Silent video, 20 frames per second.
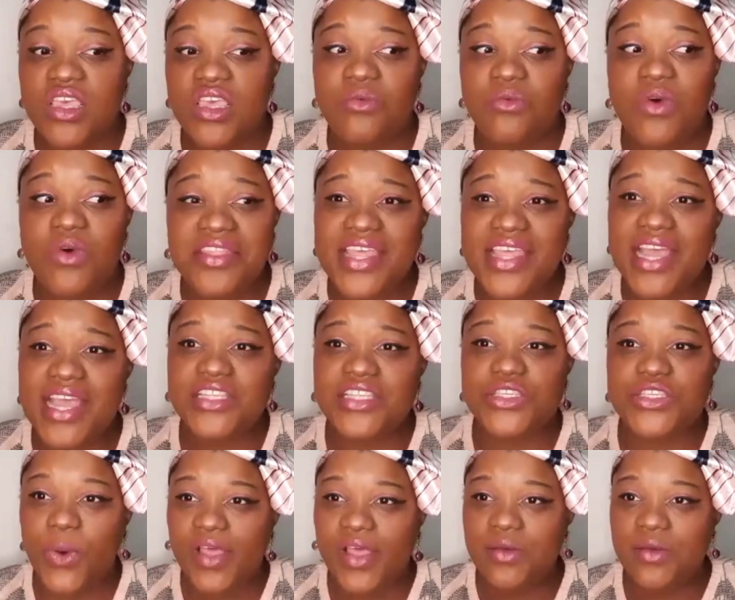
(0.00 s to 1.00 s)
What? That
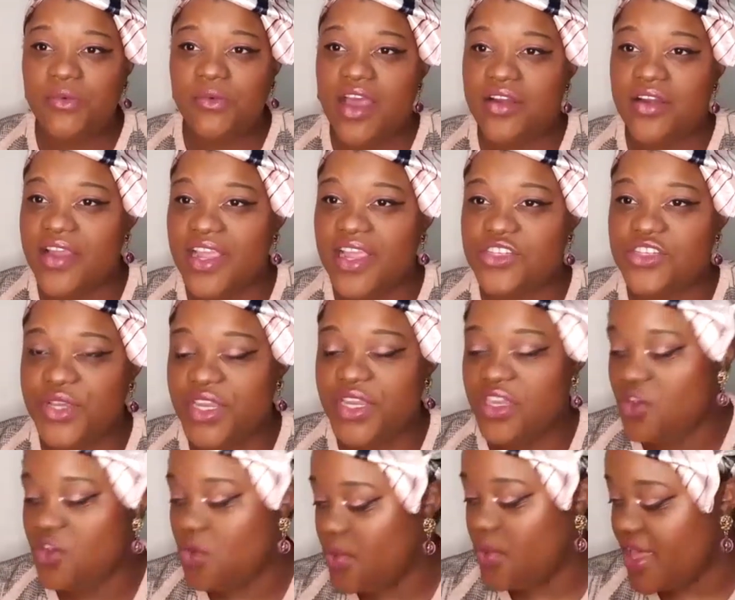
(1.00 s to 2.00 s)
toilet water ain't
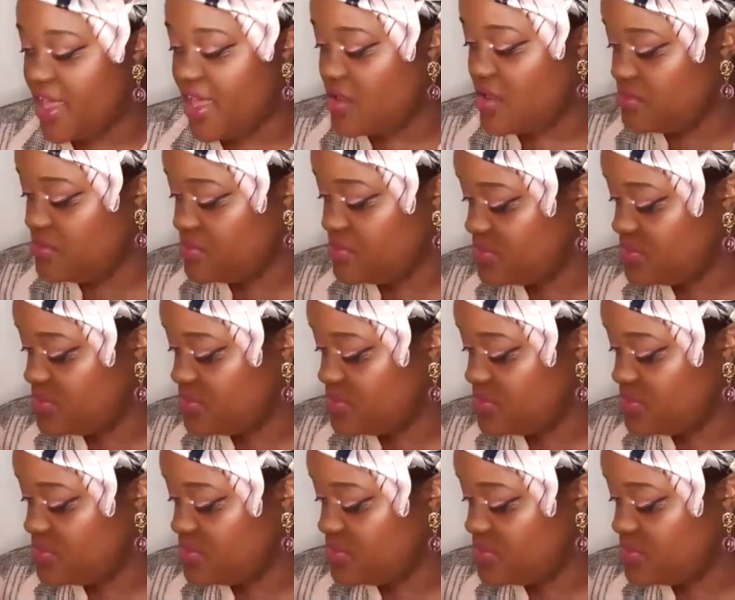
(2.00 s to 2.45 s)
treating you well?